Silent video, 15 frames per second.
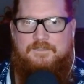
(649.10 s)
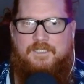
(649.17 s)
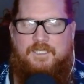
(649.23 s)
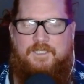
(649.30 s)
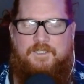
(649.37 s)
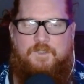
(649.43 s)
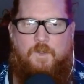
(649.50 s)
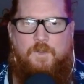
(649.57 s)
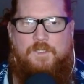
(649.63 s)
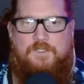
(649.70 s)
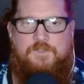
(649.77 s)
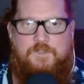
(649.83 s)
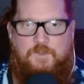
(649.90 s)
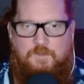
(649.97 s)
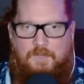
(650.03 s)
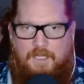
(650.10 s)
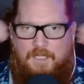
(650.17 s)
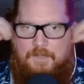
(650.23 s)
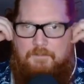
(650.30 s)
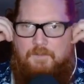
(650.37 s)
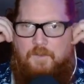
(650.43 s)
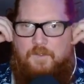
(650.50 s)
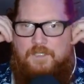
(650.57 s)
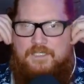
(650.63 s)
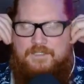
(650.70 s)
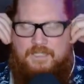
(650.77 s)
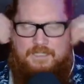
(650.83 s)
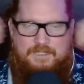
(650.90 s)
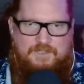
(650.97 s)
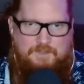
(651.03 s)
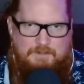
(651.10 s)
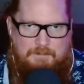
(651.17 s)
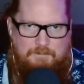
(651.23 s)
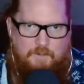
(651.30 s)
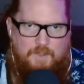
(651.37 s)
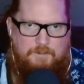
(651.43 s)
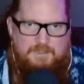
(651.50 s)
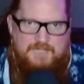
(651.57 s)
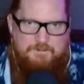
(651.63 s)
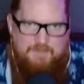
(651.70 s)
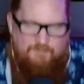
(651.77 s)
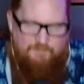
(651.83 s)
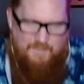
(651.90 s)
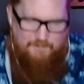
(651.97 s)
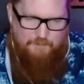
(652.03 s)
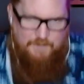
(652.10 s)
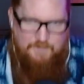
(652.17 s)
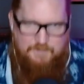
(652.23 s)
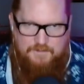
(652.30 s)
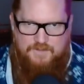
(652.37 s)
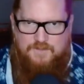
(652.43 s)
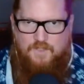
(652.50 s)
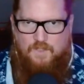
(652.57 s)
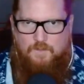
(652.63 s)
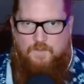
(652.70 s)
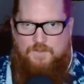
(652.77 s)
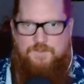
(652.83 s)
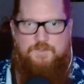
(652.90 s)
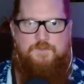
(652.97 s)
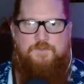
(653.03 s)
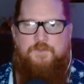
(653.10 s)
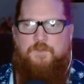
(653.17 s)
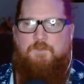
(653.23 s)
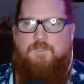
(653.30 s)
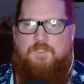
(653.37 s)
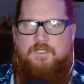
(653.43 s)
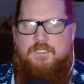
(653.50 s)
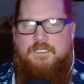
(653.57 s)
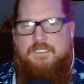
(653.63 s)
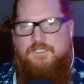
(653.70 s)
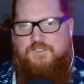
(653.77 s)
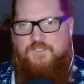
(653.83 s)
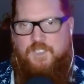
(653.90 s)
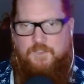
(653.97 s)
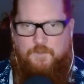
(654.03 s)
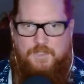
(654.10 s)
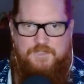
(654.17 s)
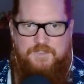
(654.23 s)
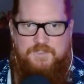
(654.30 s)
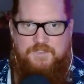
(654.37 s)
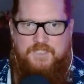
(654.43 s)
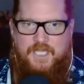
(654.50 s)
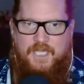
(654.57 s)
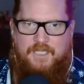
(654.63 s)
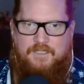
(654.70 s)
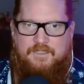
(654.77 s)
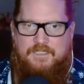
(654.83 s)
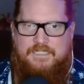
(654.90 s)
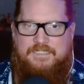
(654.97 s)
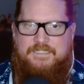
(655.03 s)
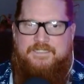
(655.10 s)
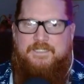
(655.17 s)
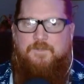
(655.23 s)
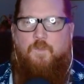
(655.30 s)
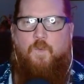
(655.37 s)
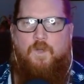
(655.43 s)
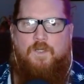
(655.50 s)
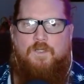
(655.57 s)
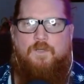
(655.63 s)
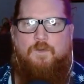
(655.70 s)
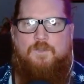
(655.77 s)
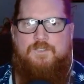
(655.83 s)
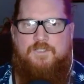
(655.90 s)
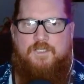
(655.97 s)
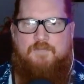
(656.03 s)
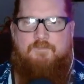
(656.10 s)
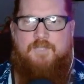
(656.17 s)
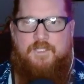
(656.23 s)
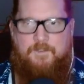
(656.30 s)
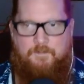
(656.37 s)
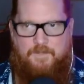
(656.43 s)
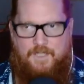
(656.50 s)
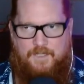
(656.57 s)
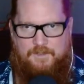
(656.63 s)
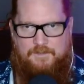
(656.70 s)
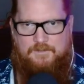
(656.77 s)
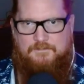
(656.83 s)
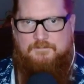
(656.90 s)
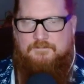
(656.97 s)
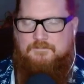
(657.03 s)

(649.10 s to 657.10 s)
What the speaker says: And according to my boy, he's not actually my boy, but he's my favorite Star Wars YouTuber, Generation Tech, it is the workhorse of the Empire.